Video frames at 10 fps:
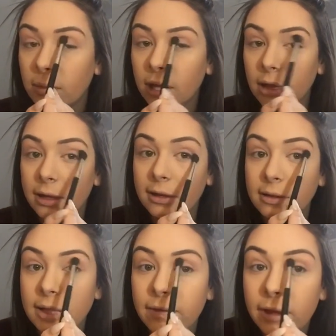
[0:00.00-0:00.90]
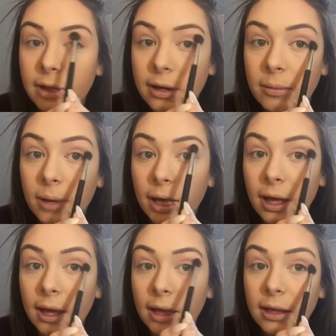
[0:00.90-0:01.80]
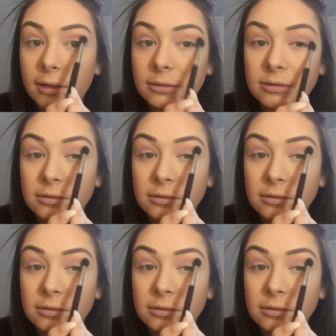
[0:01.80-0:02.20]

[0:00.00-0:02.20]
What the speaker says: make a little divot in my eye.